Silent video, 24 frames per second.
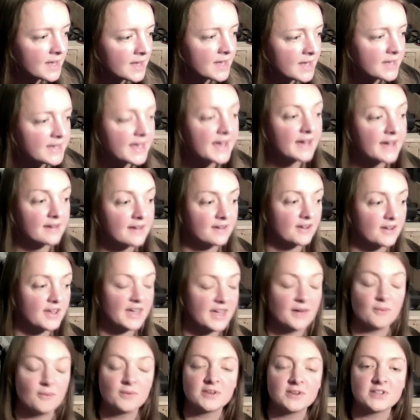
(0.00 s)
yeah,
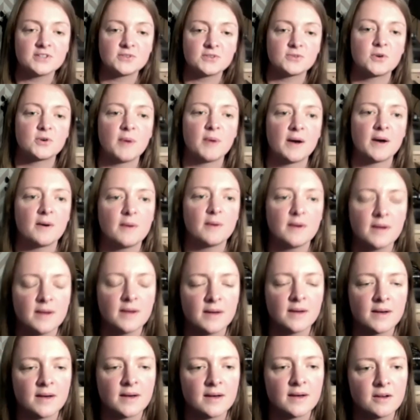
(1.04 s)
okay, I wanted to talk about
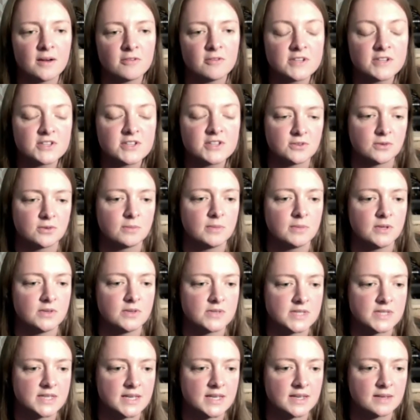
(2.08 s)
original
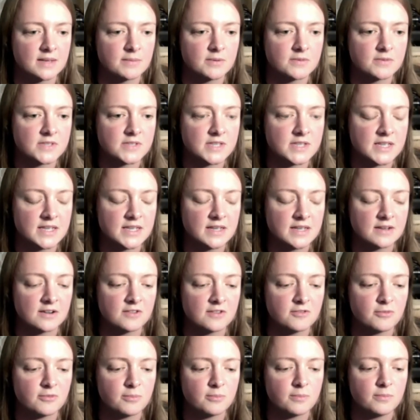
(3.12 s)
music. Obviously
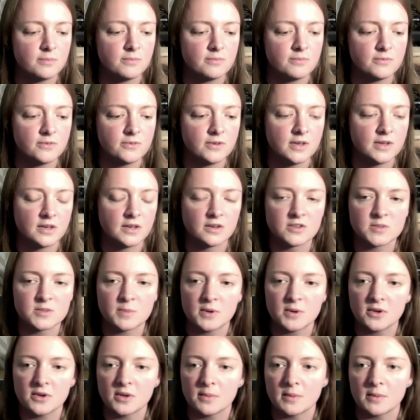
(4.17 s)
I've, you know,
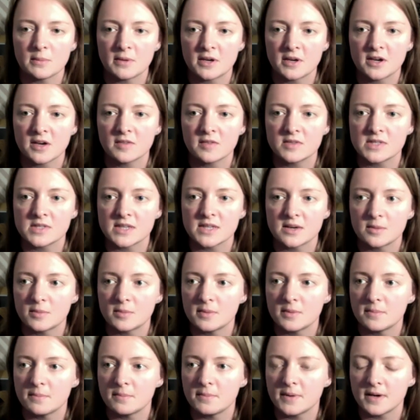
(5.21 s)
spoken about my covers
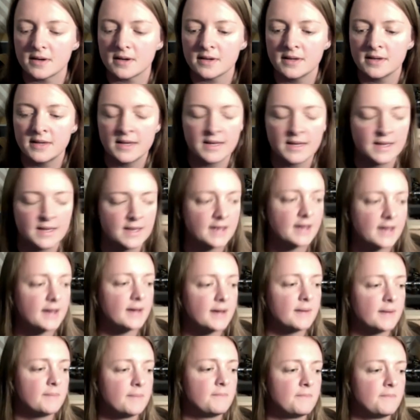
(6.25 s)
album, but
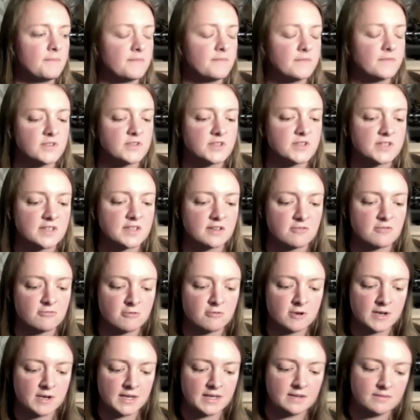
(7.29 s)
just a
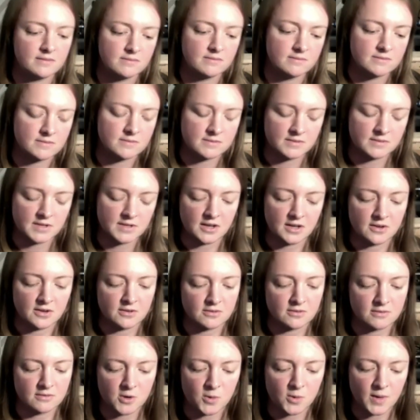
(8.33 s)
really, you
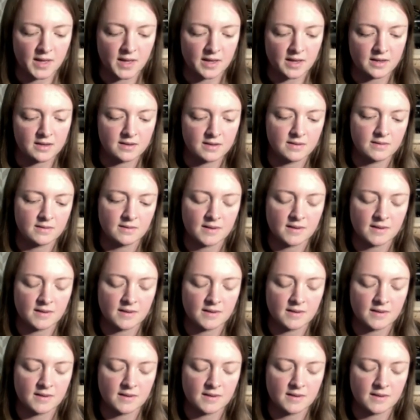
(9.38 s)
know, quick